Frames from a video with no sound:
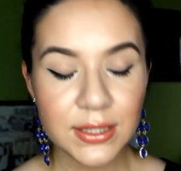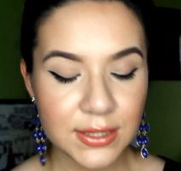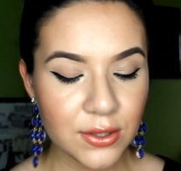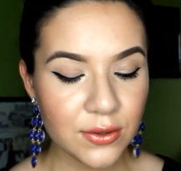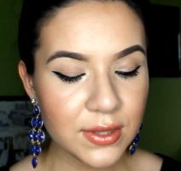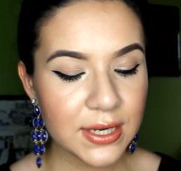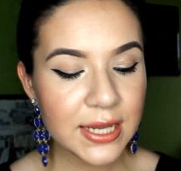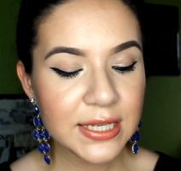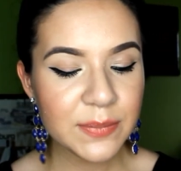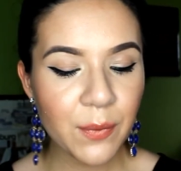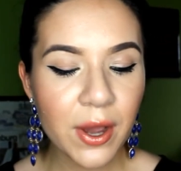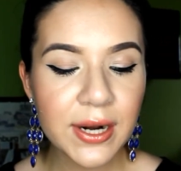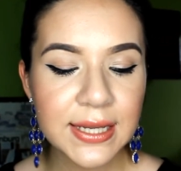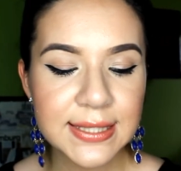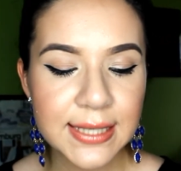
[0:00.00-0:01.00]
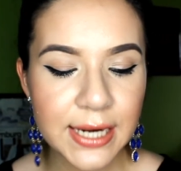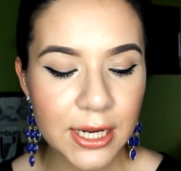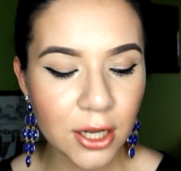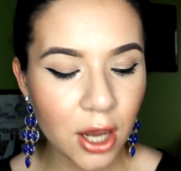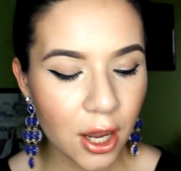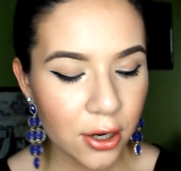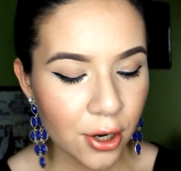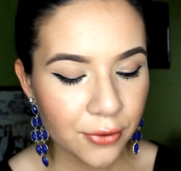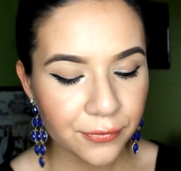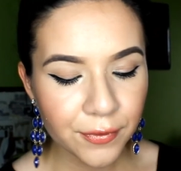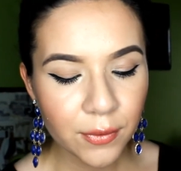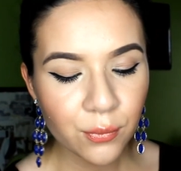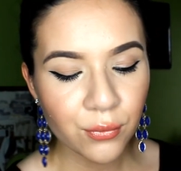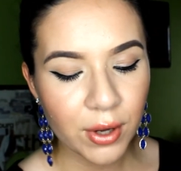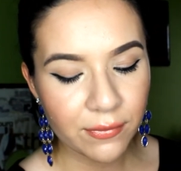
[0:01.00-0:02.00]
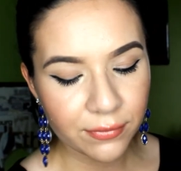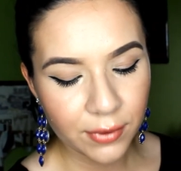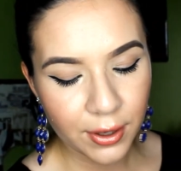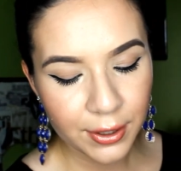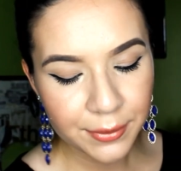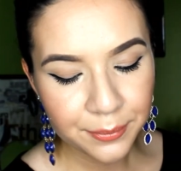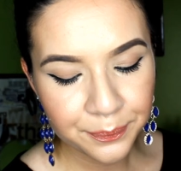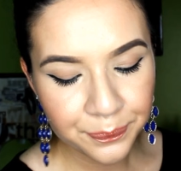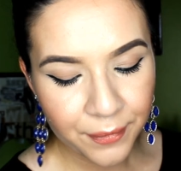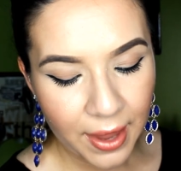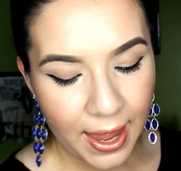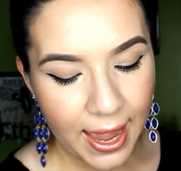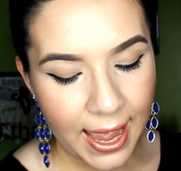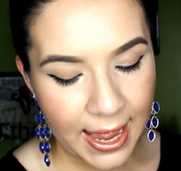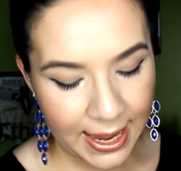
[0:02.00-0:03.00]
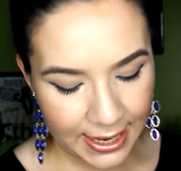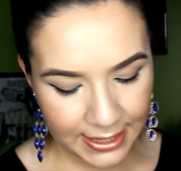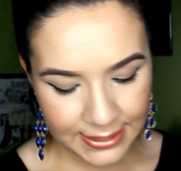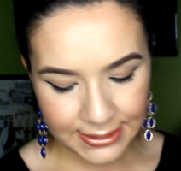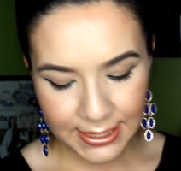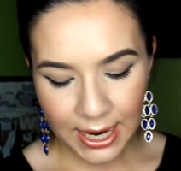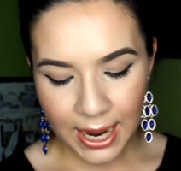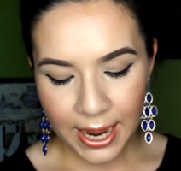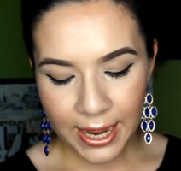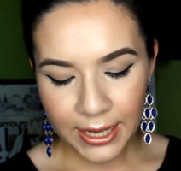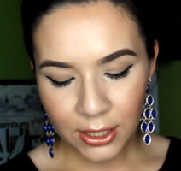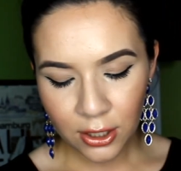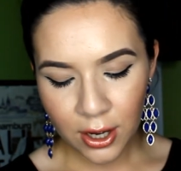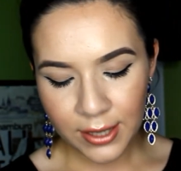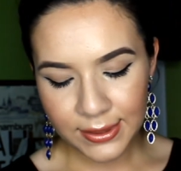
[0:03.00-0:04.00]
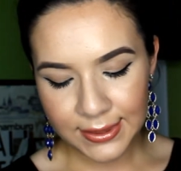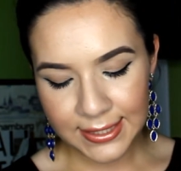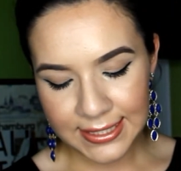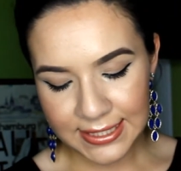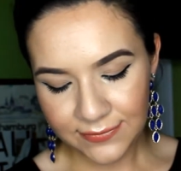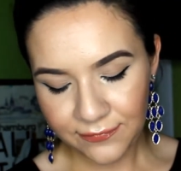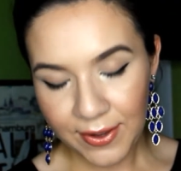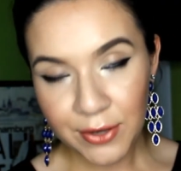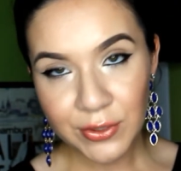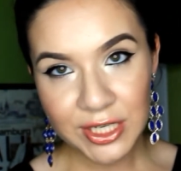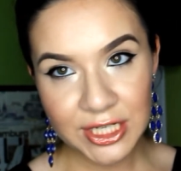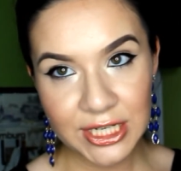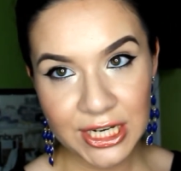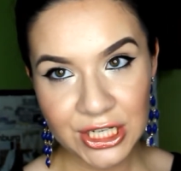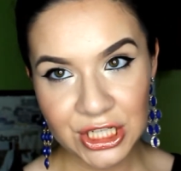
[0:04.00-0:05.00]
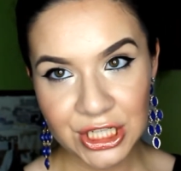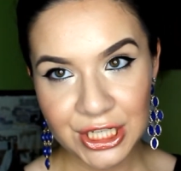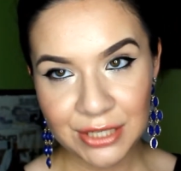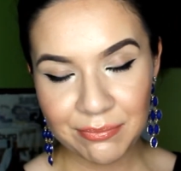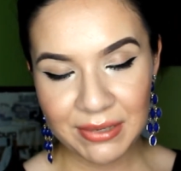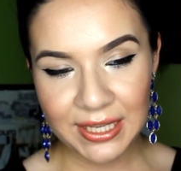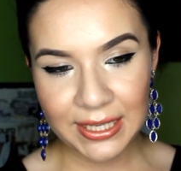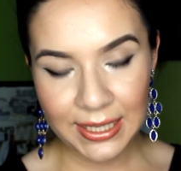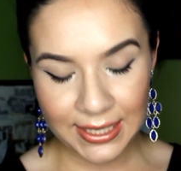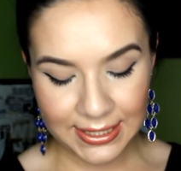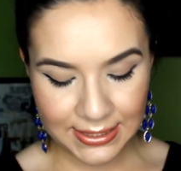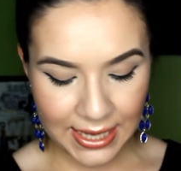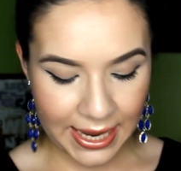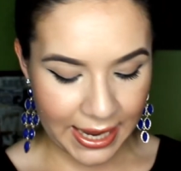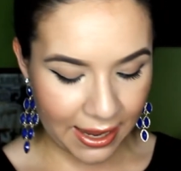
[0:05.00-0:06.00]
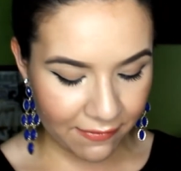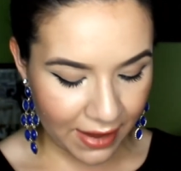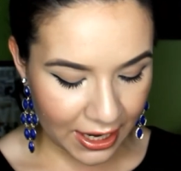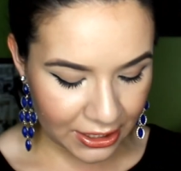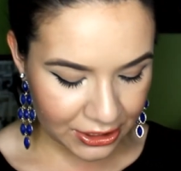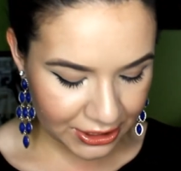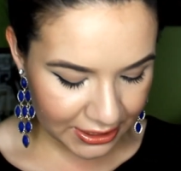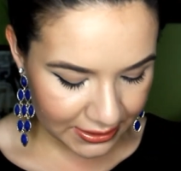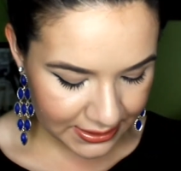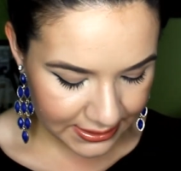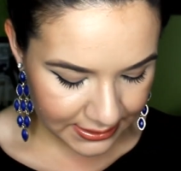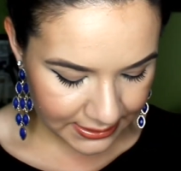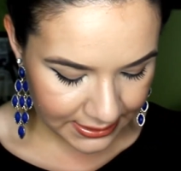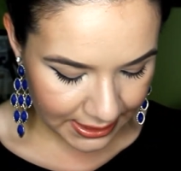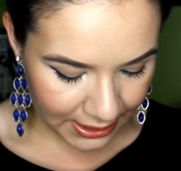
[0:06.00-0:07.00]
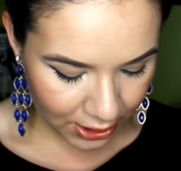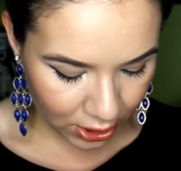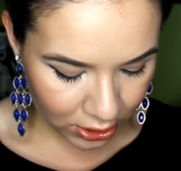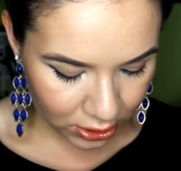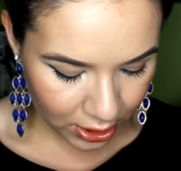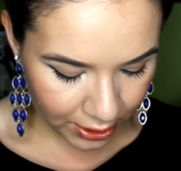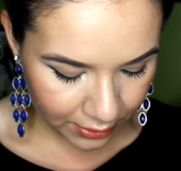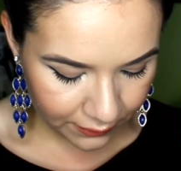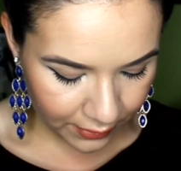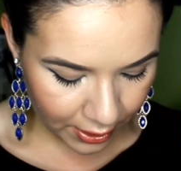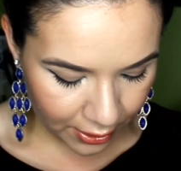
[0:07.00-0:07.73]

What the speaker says: So the next products that I got are from Revlon, and I got this foundation because I have actually seen a lot of